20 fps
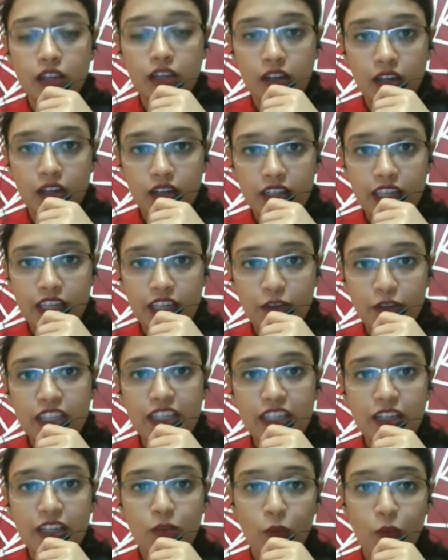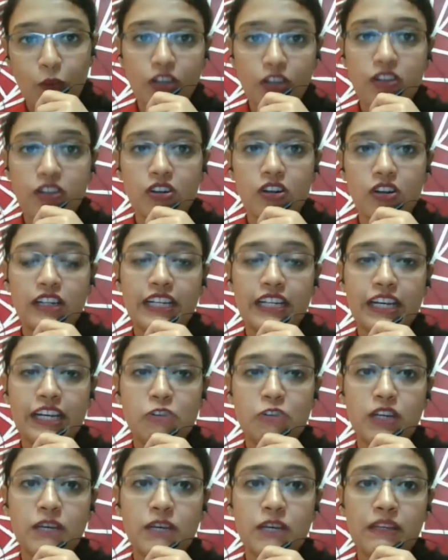giving it water on a
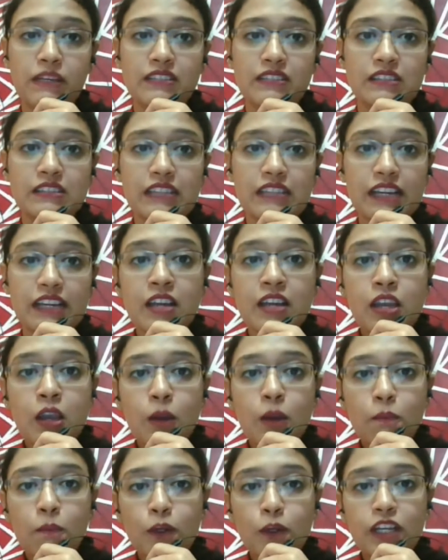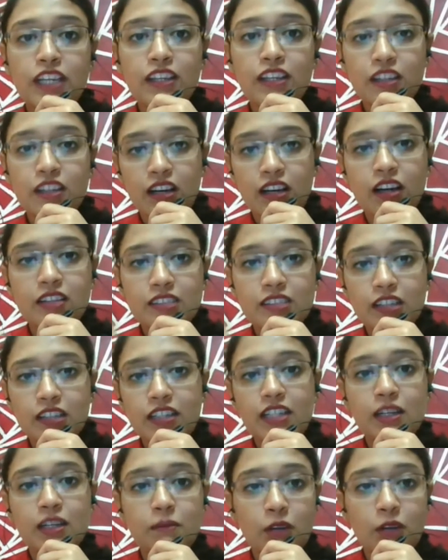day-to-day basis and putting a
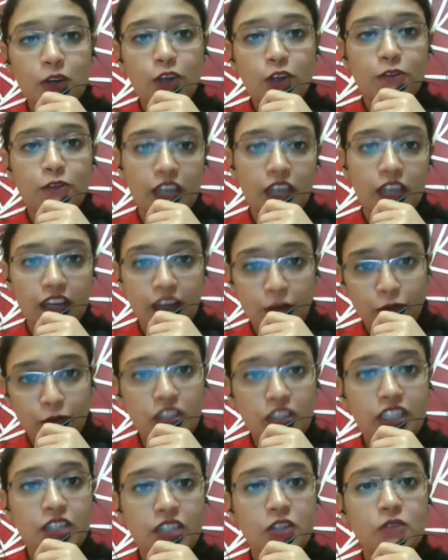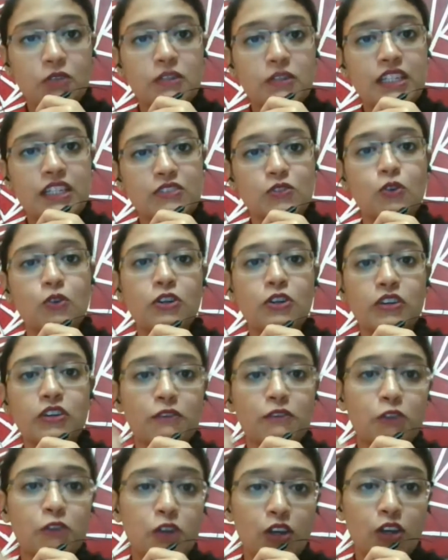certain amount of effort into it, it's going to give
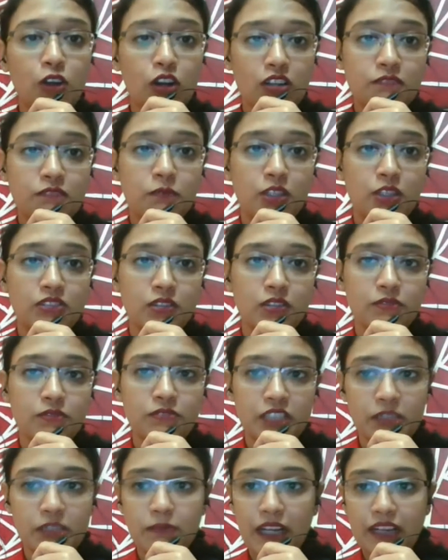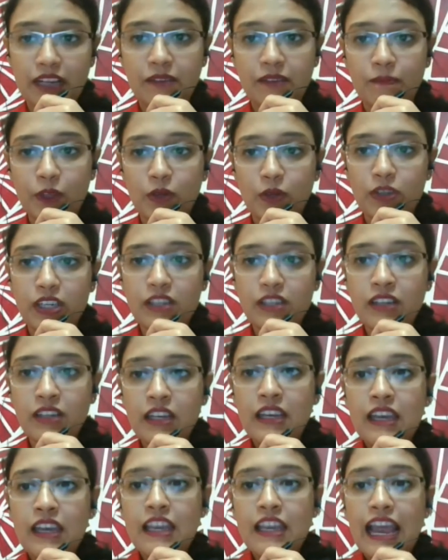you a lot of positive feedback. Okay.
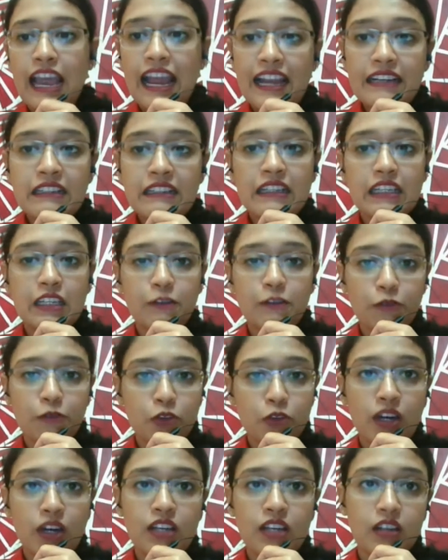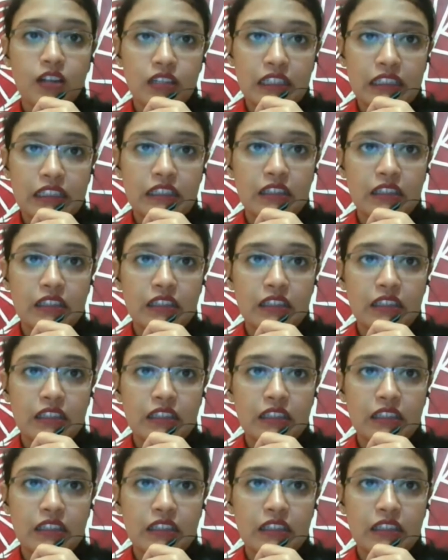And if you are really